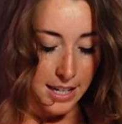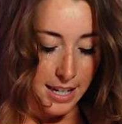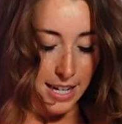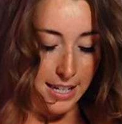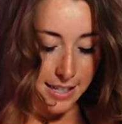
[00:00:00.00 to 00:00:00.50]

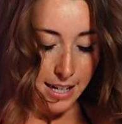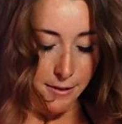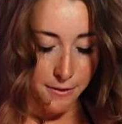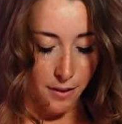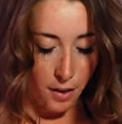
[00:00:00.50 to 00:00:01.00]
It is like
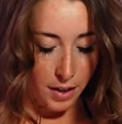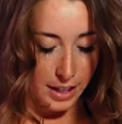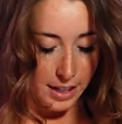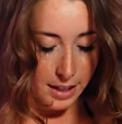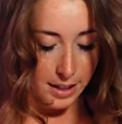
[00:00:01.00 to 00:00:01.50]

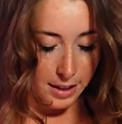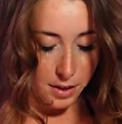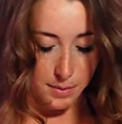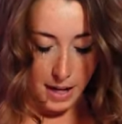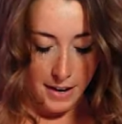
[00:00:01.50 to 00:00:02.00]
falling a
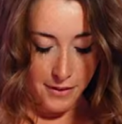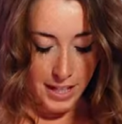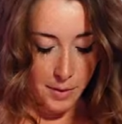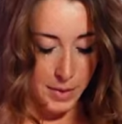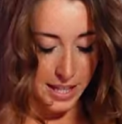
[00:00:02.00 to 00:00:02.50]
little bit. I feel
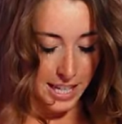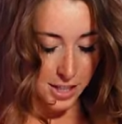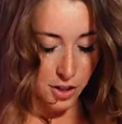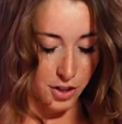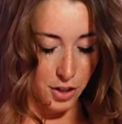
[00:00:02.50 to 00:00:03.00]
like when
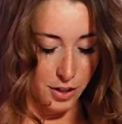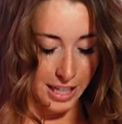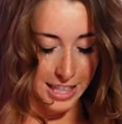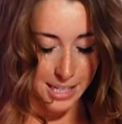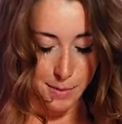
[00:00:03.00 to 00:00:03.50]
things are new,
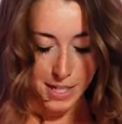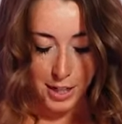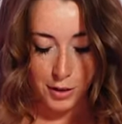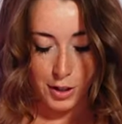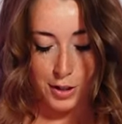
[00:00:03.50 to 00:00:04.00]
like this
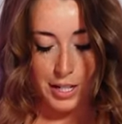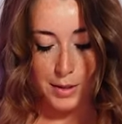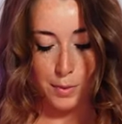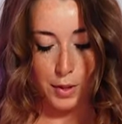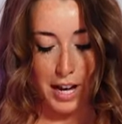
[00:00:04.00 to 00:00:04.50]
material,
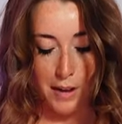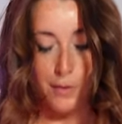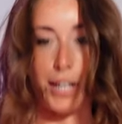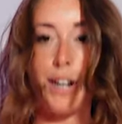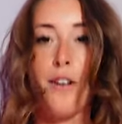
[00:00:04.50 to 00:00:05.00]
it will have
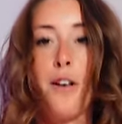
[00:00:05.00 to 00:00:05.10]
like